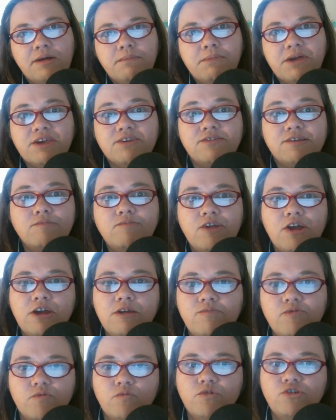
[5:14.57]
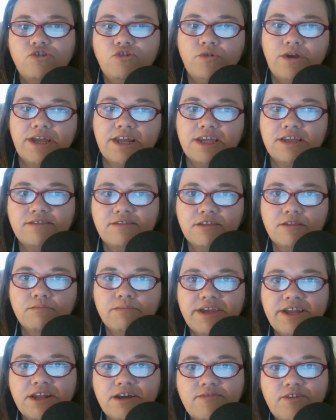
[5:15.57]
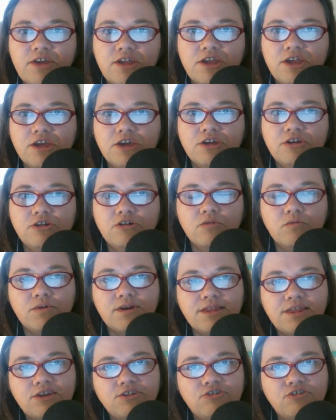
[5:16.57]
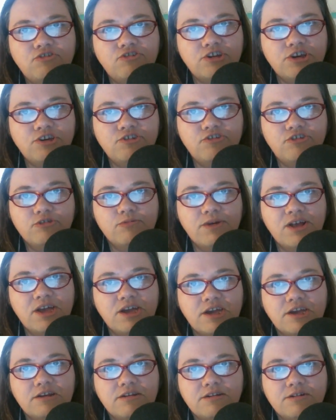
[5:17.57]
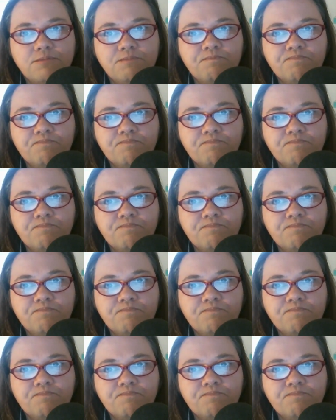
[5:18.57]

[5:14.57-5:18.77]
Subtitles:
because sometimes once you get into the meat of it, you'll realize you changed your mind.